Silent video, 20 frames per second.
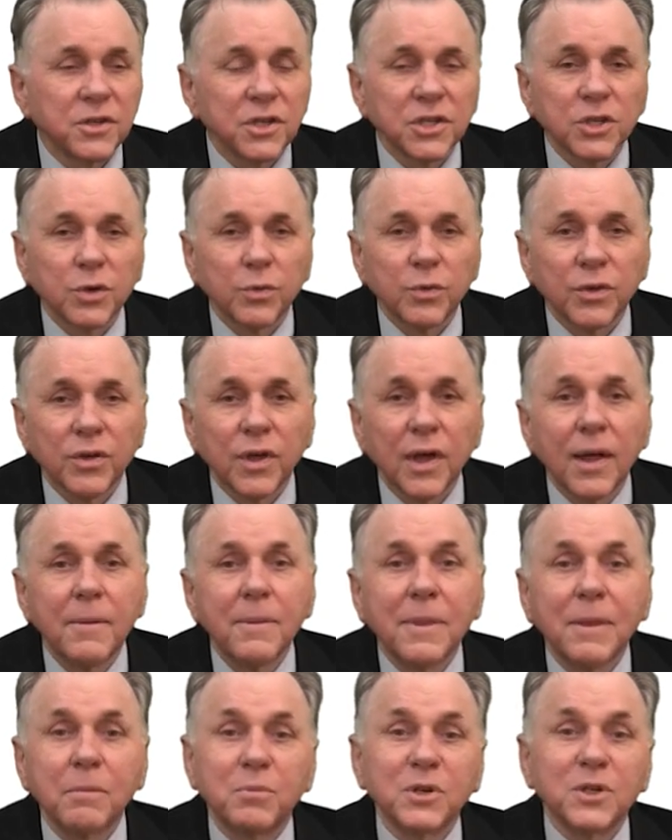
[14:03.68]
a disc with
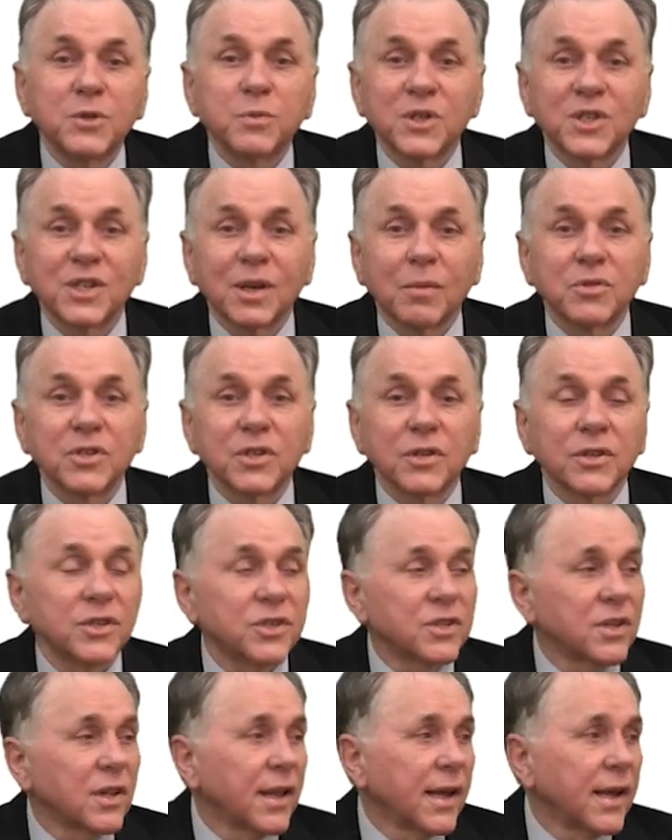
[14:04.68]
bismuth
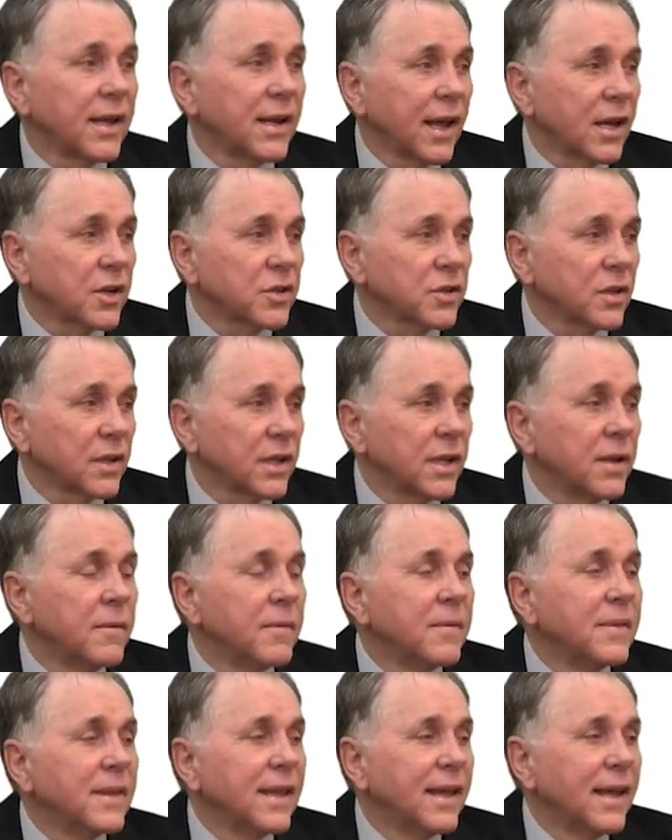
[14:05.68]
subsalicylate actually,
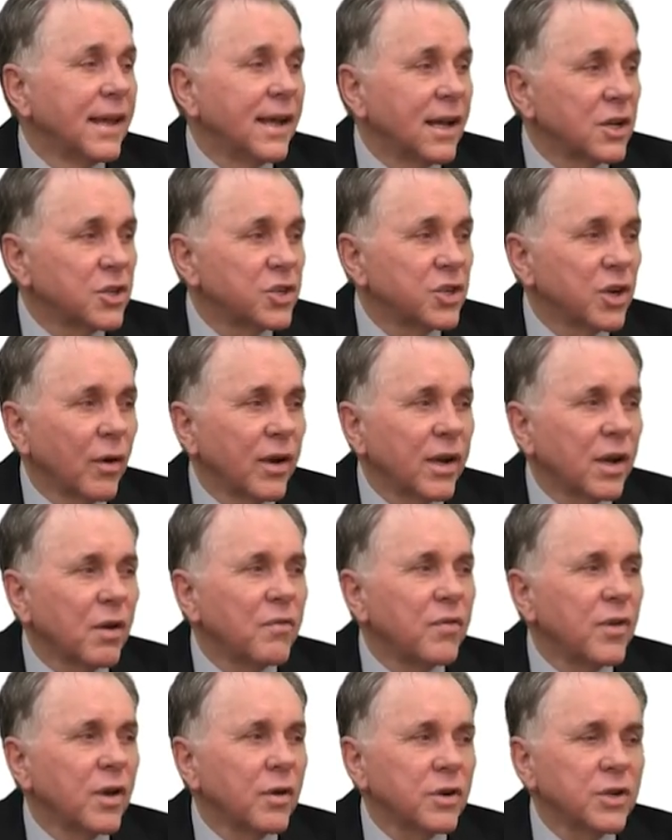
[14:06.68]
uh, showing a
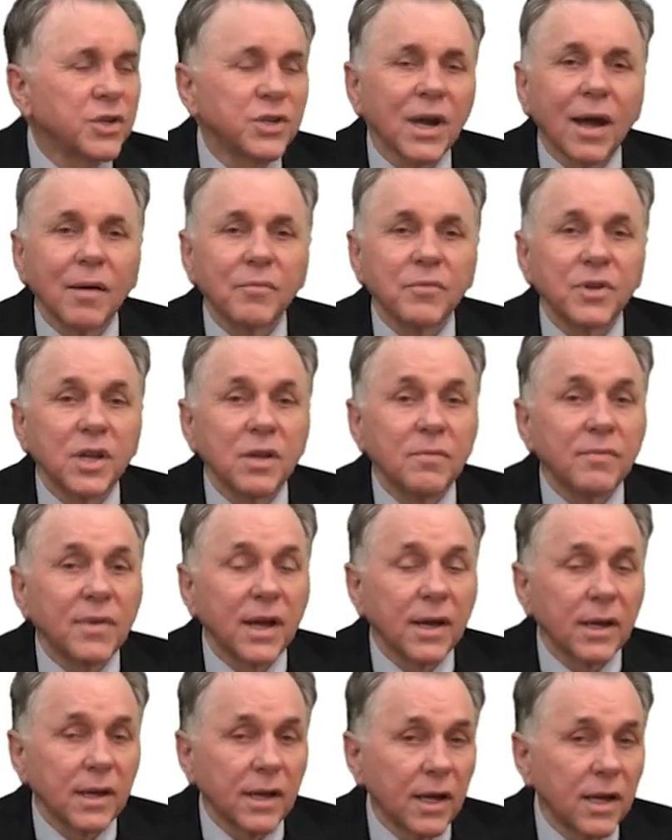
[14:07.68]
very sharp
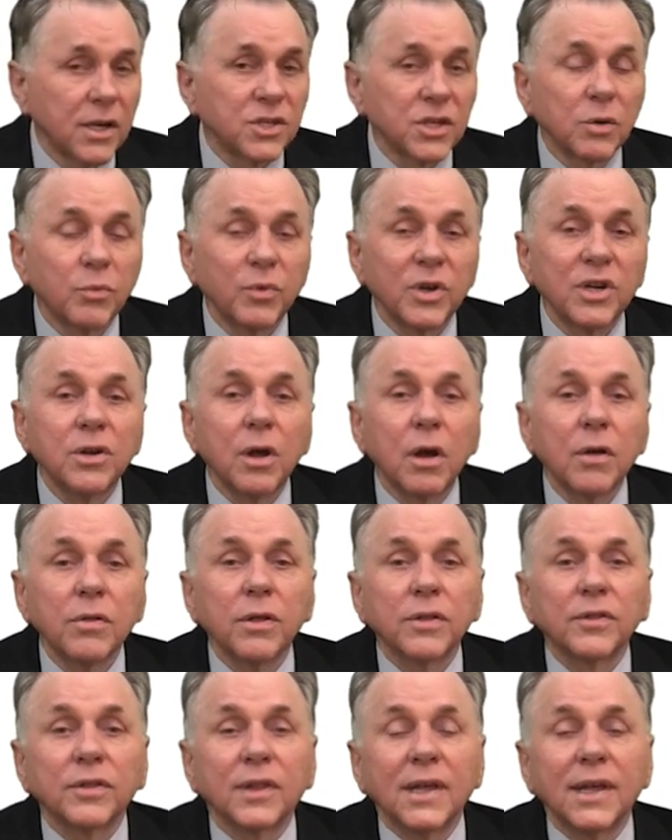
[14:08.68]
demarcation. We know
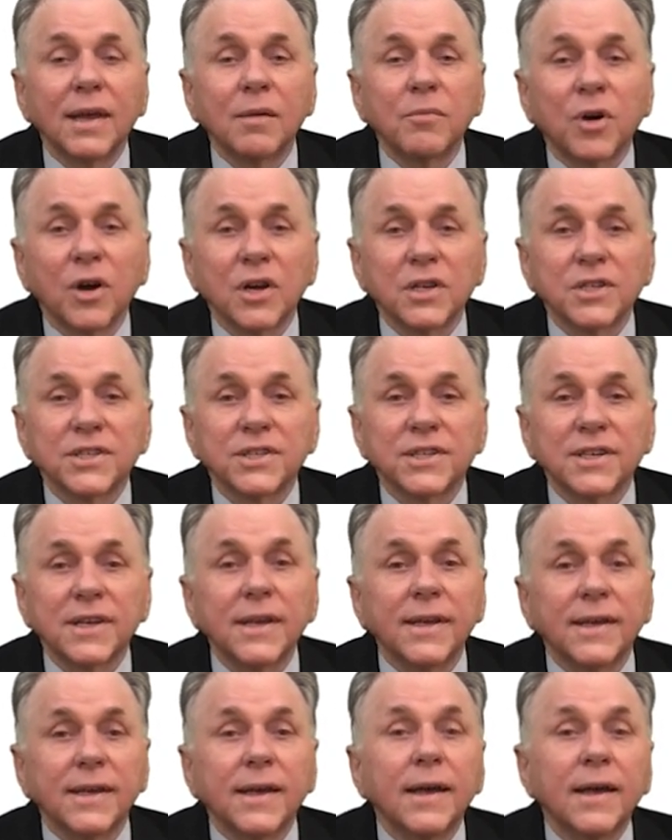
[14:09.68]
that the
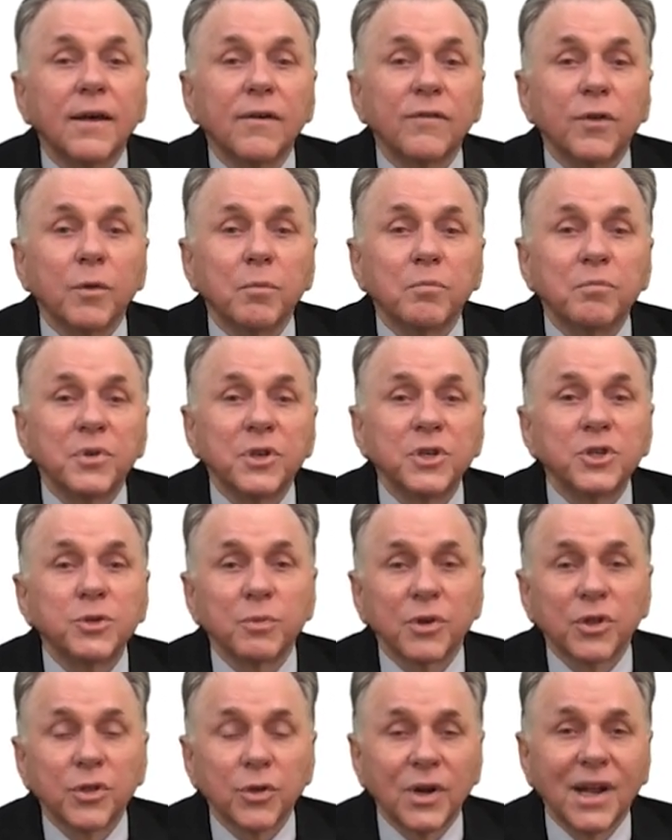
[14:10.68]
MIC for
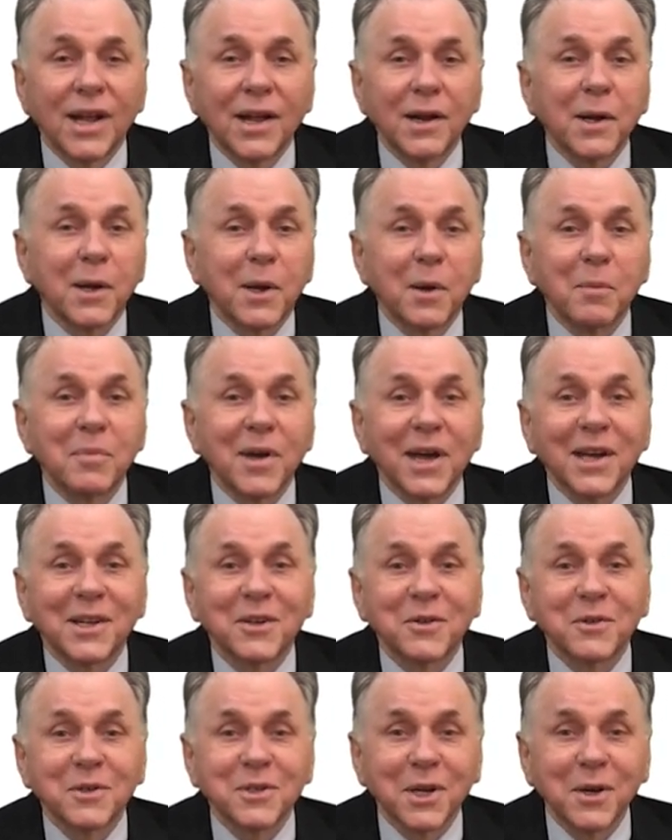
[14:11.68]
bismuth on
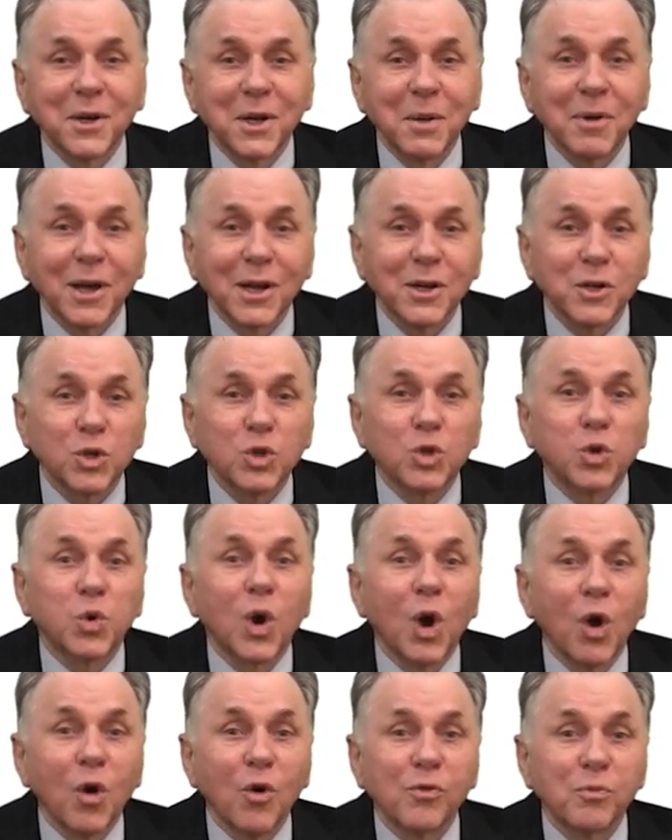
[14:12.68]
Helicobacter is only about
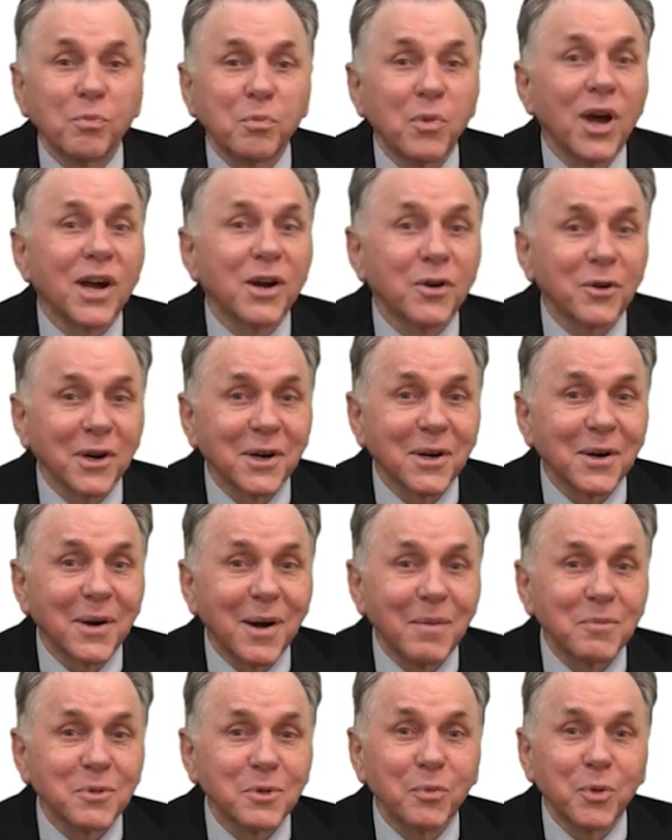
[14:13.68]
12
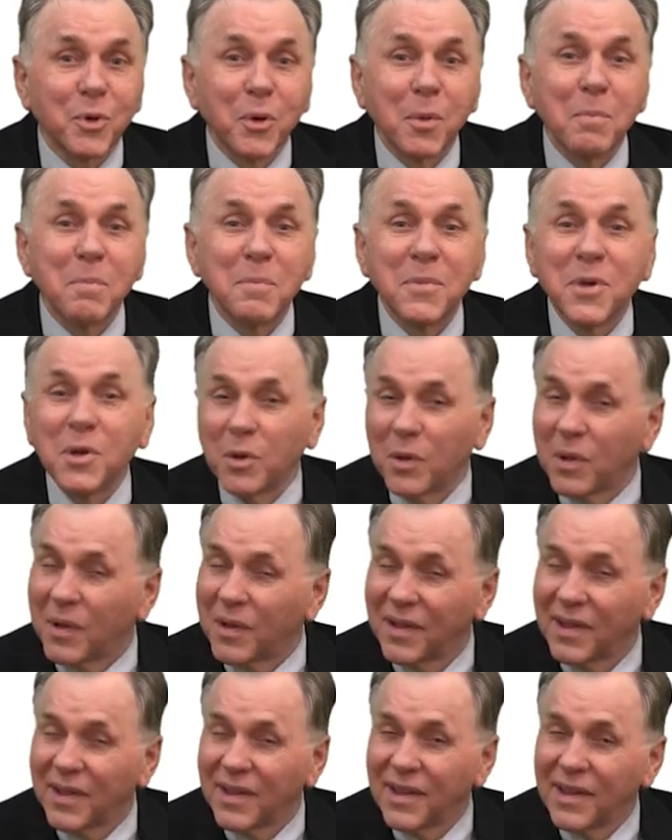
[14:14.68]
micrograms per mil.
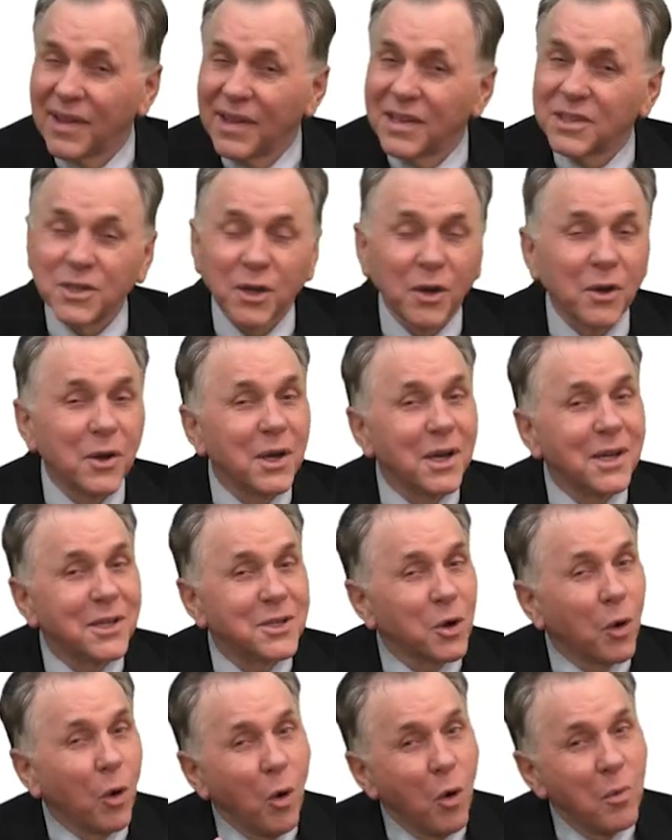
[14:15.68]
So
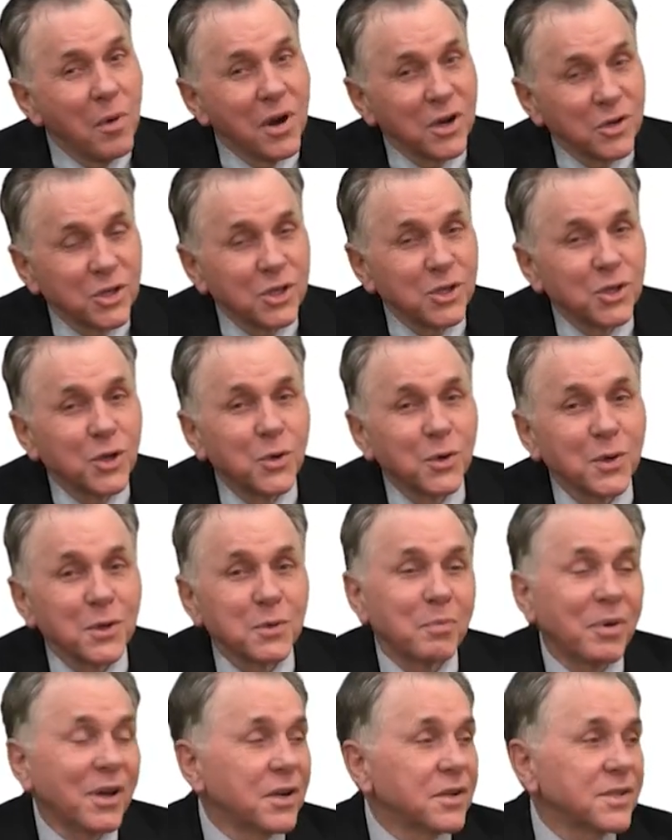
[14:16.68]
it's almost as good
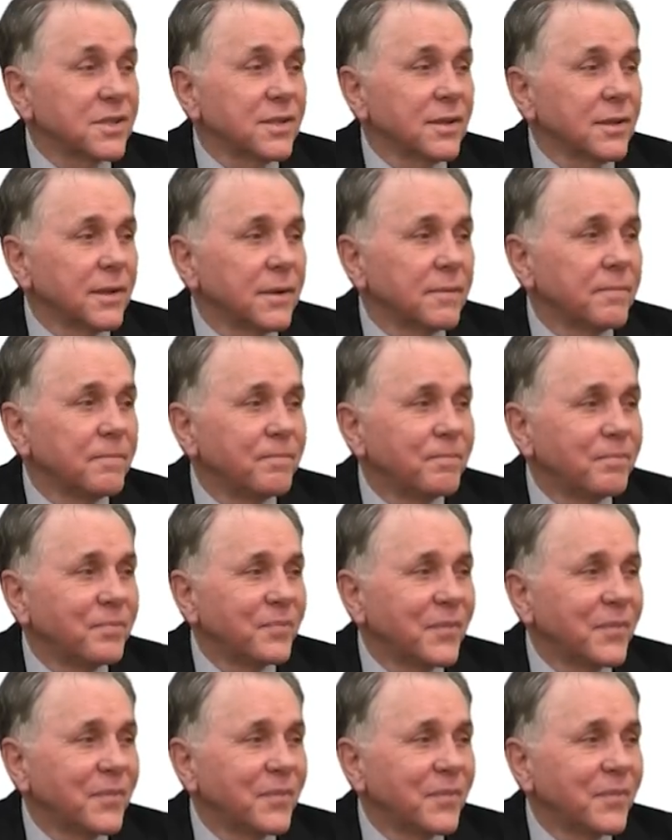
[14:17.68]
as penicillin.